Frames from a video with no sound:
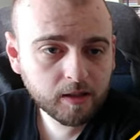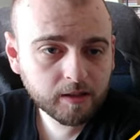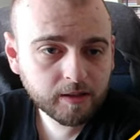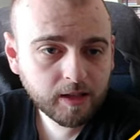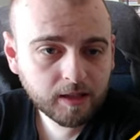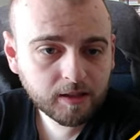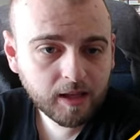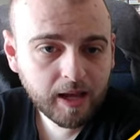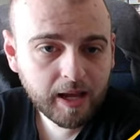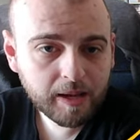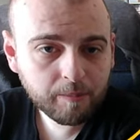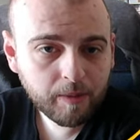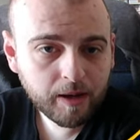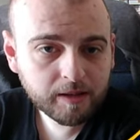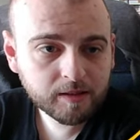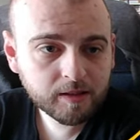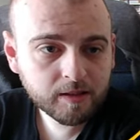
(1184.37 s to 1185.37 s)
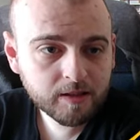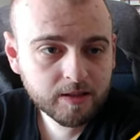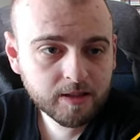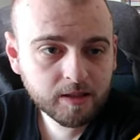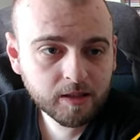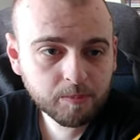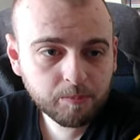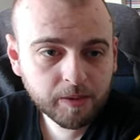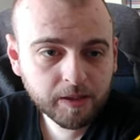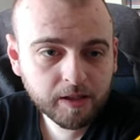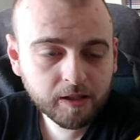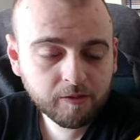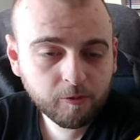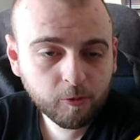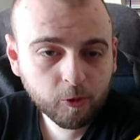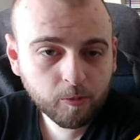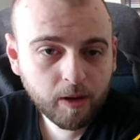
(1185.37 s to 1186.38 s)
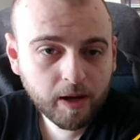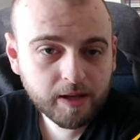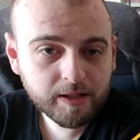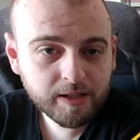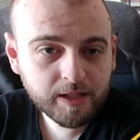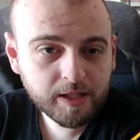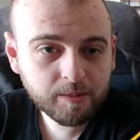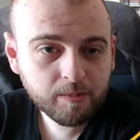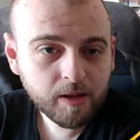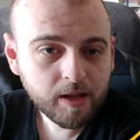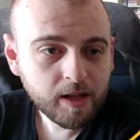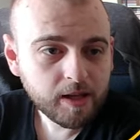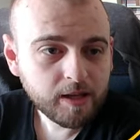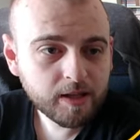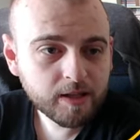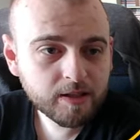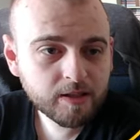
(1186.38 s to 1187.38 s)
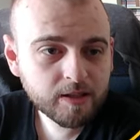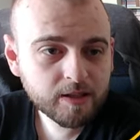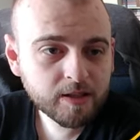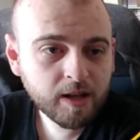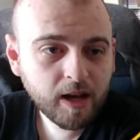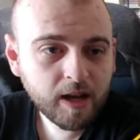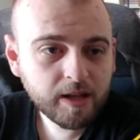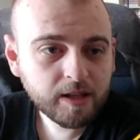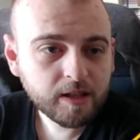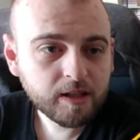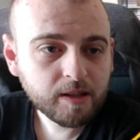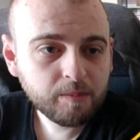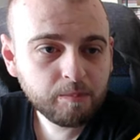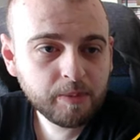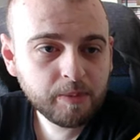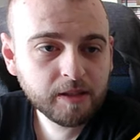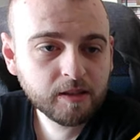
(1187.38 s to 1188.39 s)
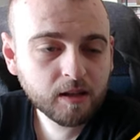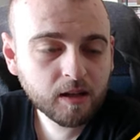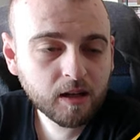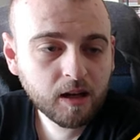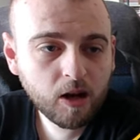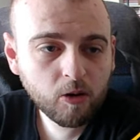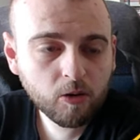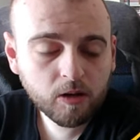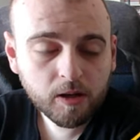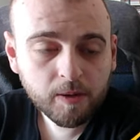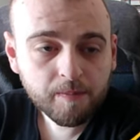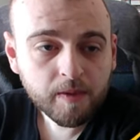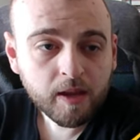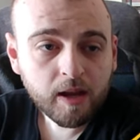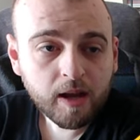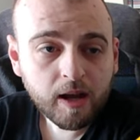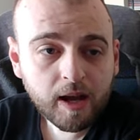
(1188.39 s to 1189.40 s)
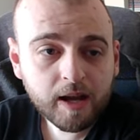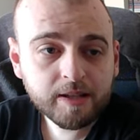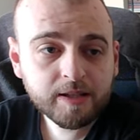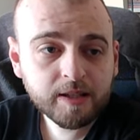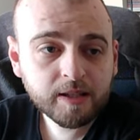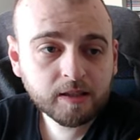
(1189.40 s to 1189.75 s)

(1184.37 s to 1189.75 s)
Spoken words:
that I might consider picking for my team is this guy, Peter Hauk. I think